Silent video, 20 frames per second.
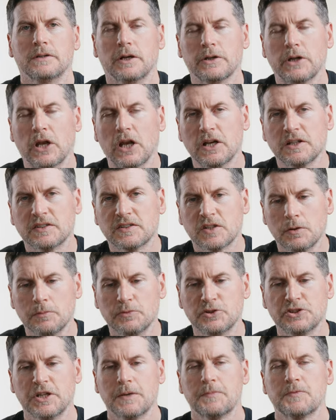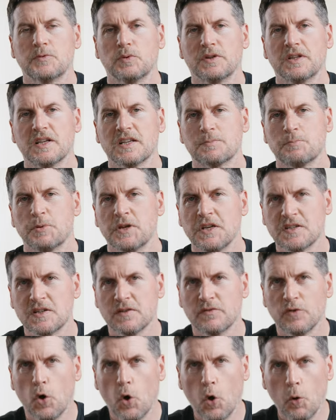Now the lights come shipped with this piece
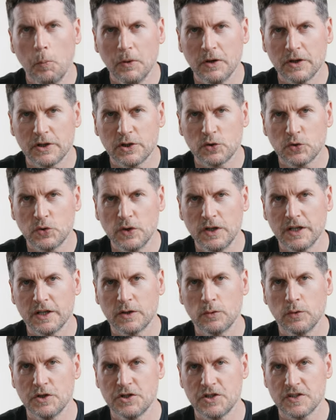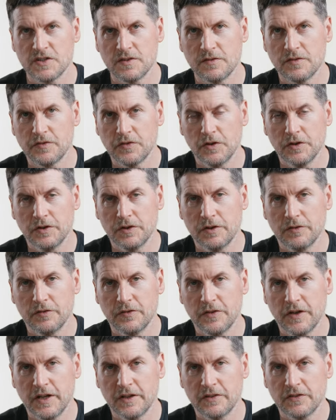of opal acrylic, which is in front of the
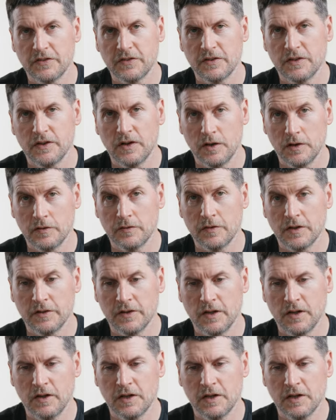face of the